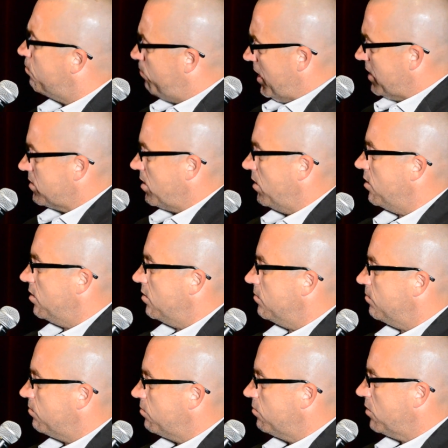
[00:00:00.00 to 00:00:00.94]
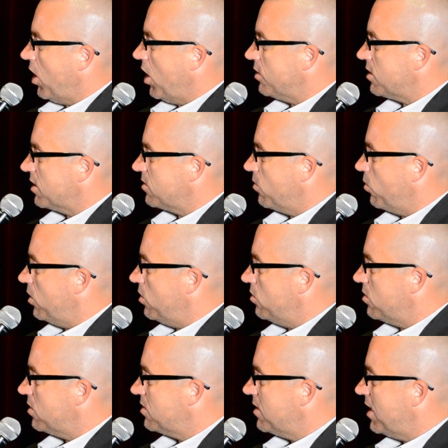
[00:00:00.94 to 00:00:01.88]
based on the context of what
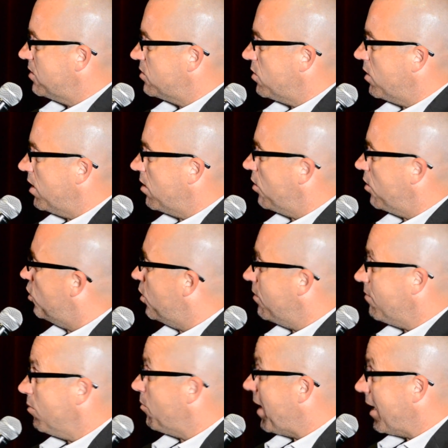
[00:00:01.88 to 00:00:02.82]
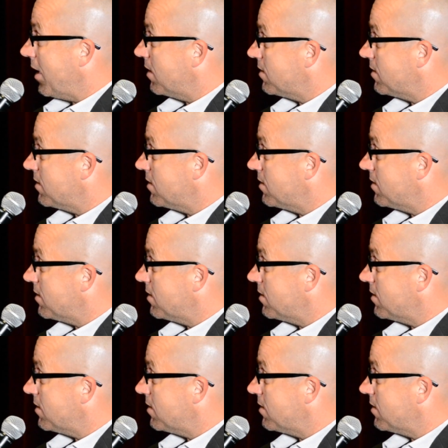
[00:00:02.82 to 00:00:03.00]
you just said. So then, are you even paying